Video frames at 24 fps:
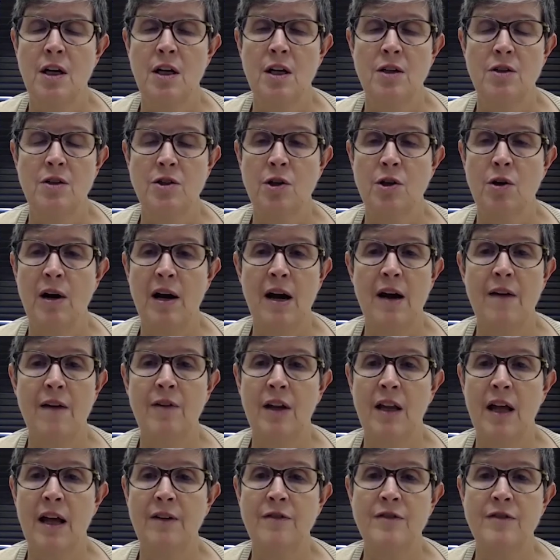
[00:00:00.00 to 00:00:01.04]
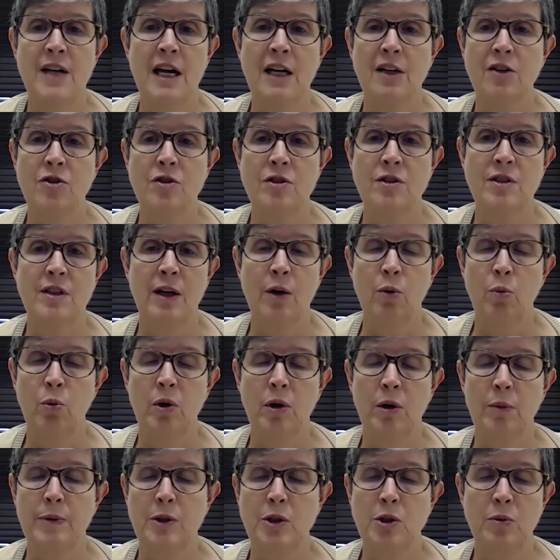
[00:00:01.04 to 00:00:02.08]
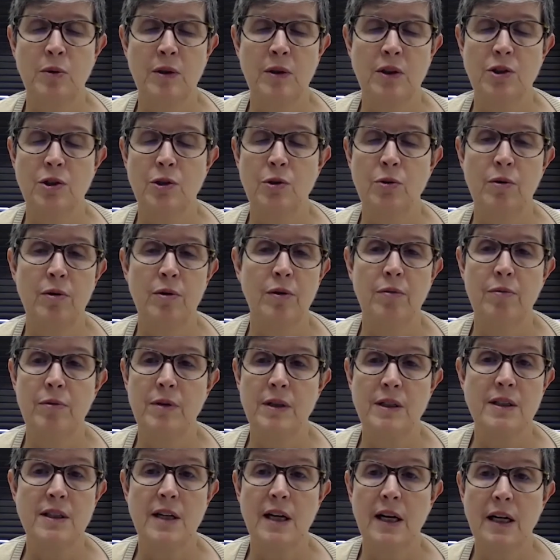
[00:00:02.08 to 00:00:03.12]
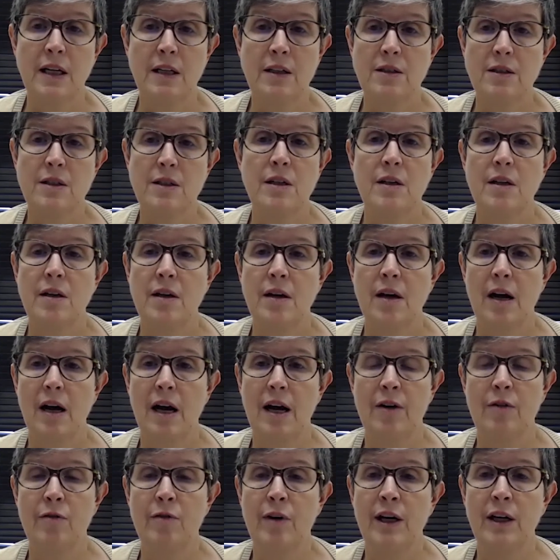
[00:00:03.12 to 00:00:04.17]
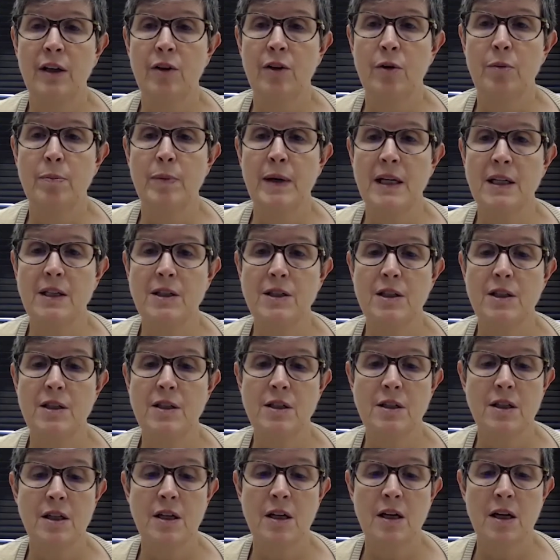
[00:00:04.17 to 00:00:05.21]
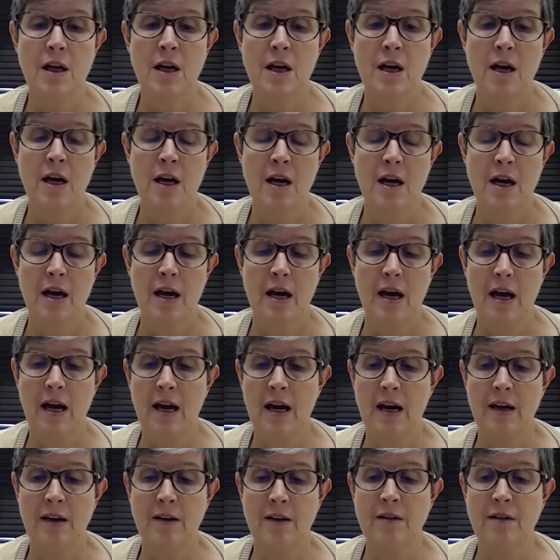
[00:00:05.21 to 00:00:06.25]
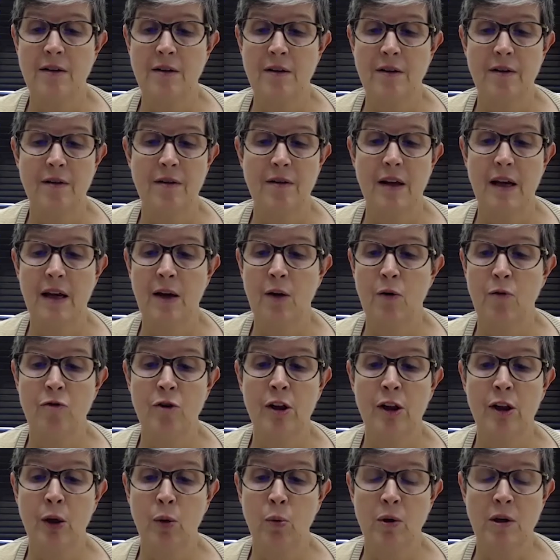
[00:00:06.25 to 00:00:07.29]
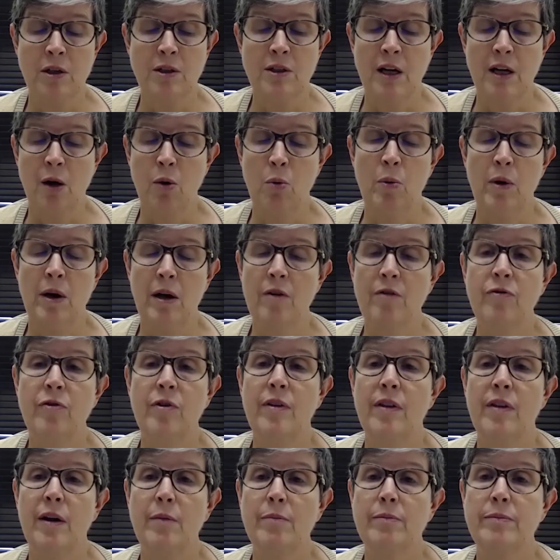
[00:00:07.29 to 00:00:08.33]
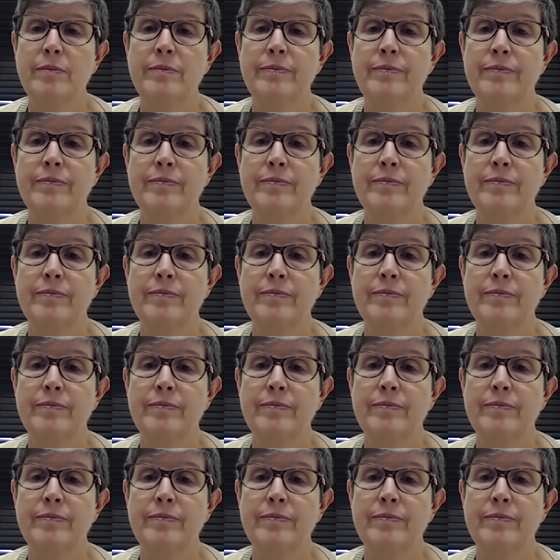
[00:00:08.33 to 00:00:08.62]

So I have a lot of doctors that work between 2 or 3 sites on a regular basis, and it really works out well for them.